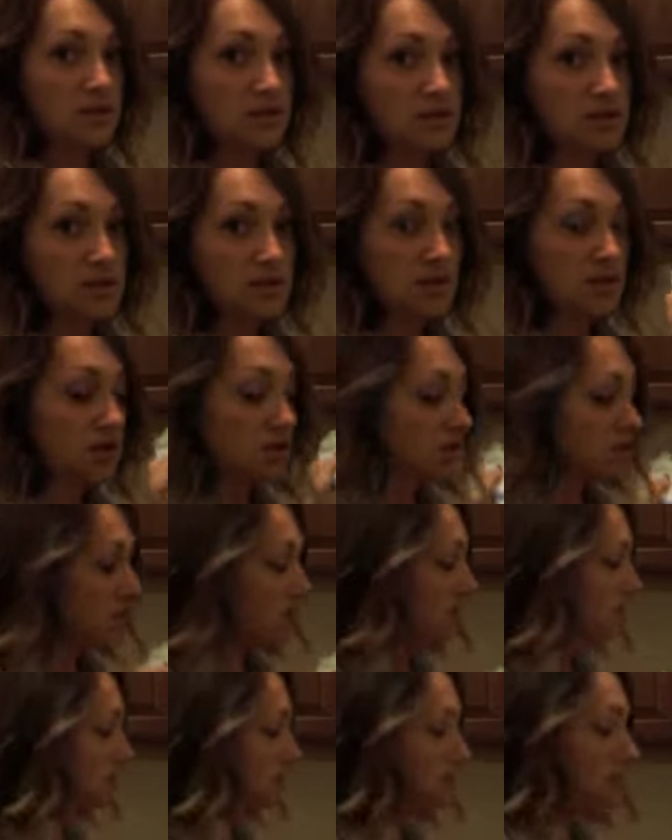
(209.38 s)

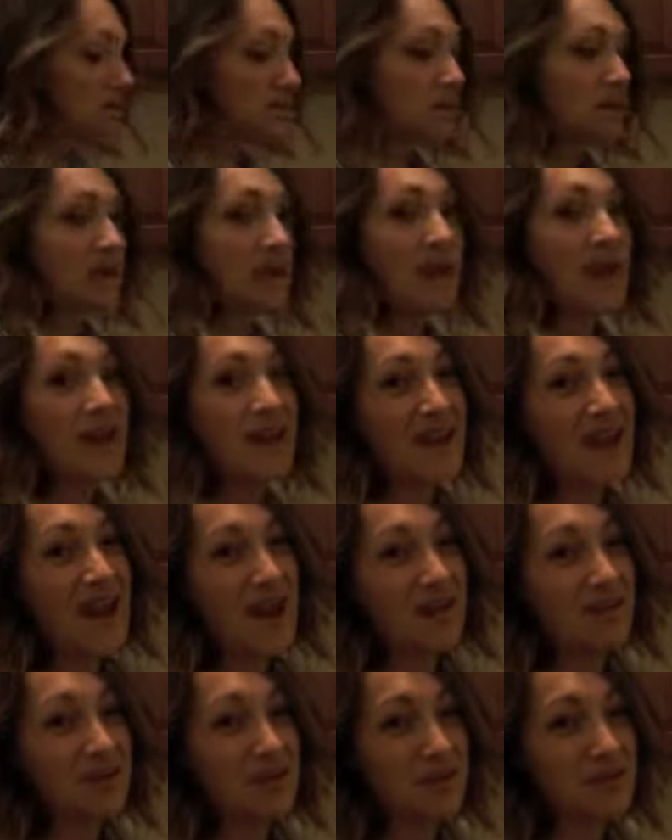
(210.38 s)
detergent. And
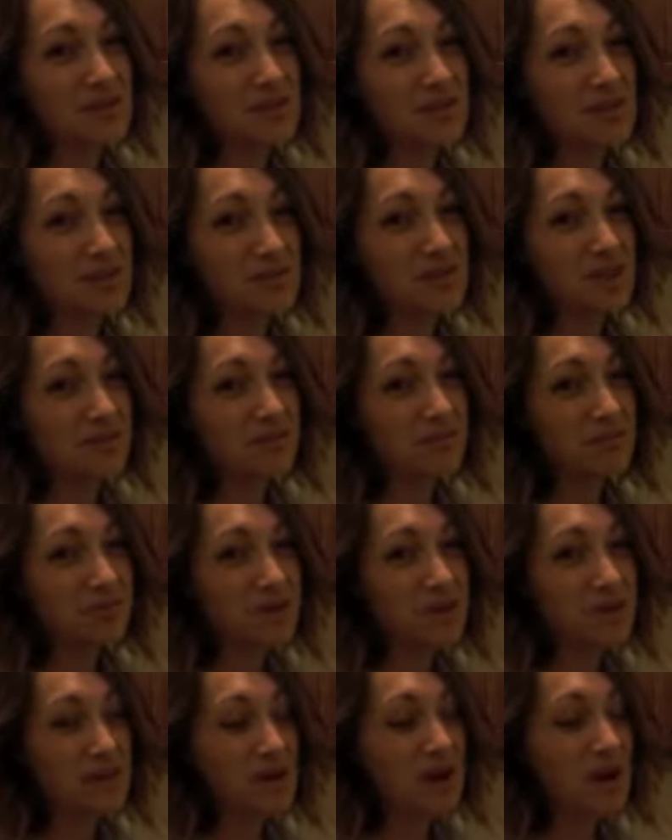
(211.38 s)
out in Arizona, we have
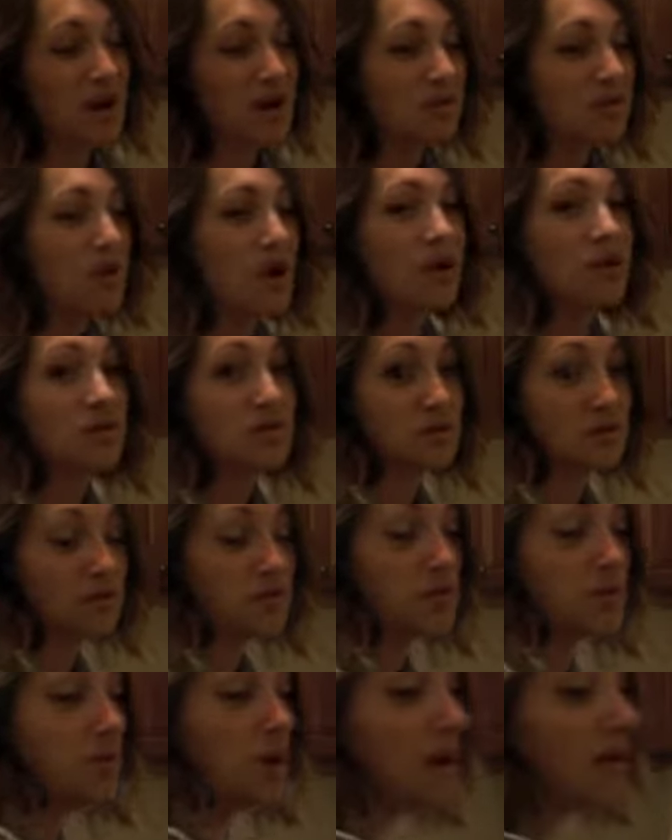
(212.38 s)
really hard water. So if
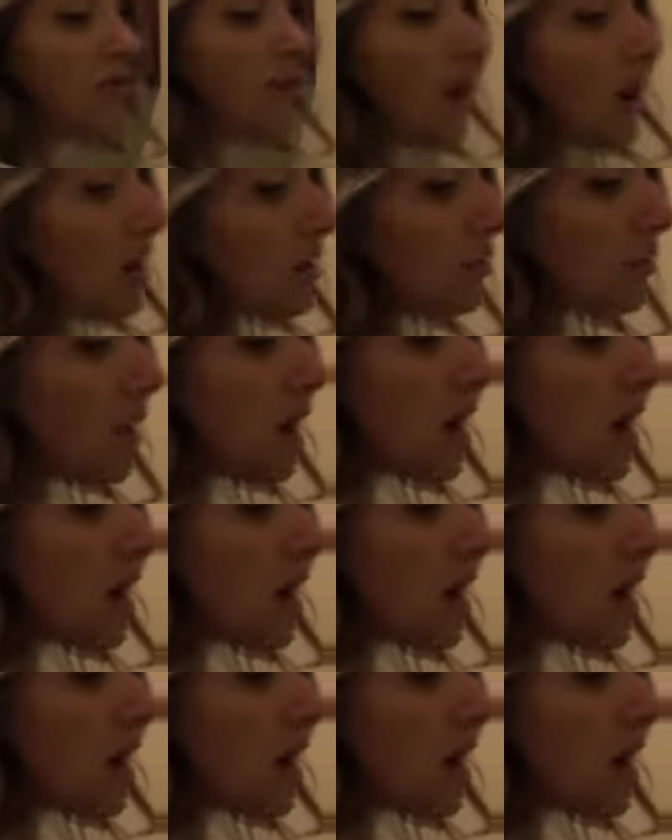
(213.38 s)
you have hard